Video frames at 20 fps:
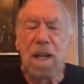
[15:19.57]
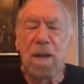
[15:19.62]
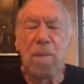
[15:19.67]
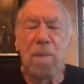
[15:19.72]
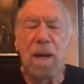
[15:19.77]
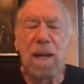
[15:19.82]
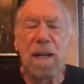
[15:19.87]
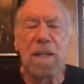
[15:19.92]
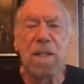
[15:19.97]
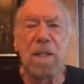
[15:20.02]

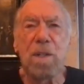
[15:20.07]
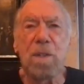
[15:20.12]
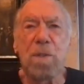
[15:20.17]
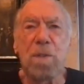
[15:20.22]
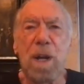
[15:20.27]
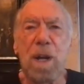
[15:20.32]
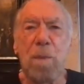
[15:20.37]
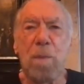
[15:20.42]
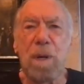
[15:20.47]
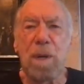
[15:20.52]
My ideal
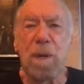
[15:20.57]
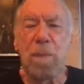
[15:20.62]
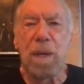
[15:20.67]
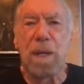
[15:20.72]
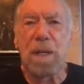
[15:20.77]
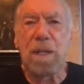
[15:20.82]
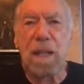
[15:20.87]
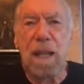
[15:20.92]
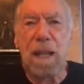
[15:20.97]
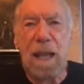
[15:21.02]
job would have
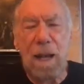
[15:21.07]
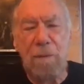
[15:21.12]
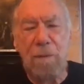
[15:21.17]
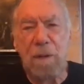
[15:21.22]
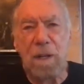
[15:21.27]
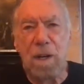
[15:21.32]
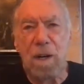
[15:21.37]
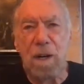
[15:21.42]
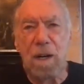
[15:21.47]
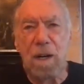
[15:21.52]
been to have a
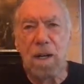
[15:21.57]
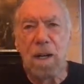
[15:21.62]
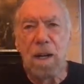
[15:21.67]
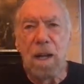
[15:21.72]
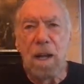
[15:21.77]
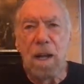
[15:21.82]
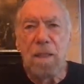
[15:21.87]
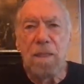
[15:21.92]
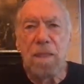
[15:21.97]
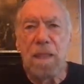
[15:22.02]
car
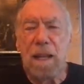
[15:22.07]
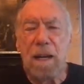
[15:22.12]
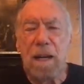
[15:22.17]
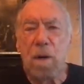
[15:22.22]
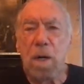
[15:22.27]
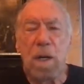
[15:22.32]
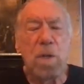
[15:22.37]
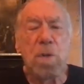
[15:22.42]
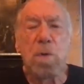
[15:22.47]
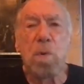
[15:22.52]
that
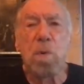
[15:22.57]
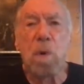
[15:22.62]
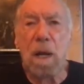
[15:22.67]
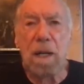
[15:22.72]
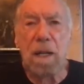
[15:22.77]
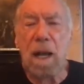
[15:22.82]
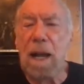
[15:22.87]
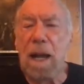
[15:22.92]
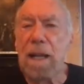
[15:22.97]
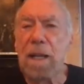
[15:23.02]
or a
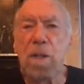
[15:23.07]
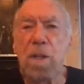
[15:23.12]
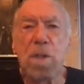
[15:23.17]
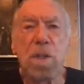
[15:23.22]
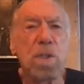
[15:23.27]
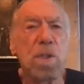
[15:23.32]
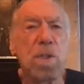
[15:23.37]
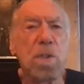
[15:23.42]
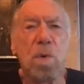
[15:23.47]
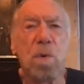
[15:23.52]
truck i could
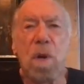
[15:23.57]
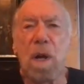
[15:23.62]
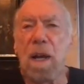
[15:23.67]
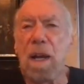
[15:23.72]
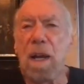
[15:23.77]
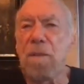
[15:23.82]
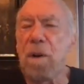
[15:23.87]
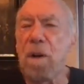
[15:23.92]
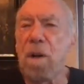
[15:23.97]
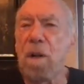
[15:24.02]
just
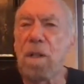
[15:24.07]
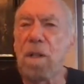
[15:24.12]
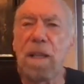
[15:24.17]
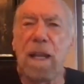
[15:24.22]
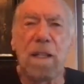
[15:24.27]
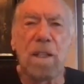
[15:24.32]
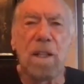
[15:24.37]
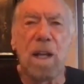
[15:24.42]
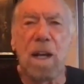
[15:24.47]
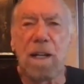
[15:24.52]
drive all
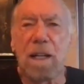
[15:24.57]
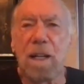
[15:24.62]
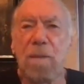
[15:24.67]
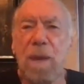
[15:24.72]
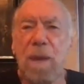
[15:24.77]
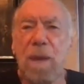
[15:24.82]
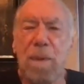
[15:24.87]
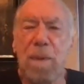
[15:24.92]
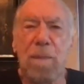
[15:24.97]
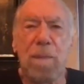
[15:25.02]
day long and
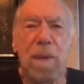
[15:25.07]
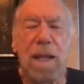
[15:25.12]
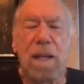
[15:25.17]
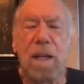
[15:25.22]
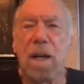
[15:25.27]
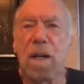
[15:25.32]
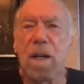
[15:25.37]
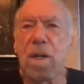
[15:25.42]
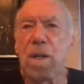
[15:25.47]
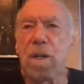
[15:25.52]
maybe make
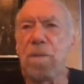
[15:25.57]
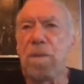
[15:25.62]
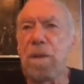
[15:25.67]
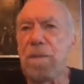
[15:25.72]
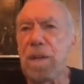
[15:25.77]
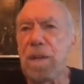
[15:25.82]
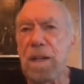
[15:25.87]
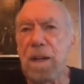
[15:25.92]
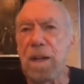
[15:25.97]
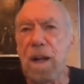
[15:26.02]

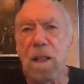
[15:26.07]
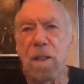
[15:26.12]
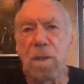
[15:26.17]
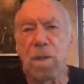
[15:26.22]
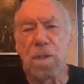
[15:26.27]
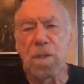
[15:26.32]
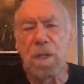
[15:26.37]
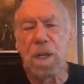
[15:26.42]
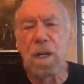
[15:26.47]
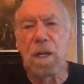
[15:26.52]

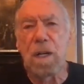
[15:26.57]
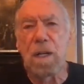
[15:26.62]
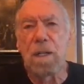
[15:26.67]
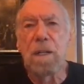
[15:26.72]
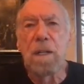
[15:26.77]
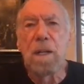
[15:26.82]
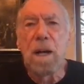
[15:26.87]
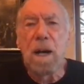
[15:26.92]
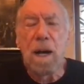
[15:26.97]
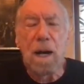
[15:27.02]
$150
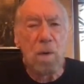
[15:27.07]
a,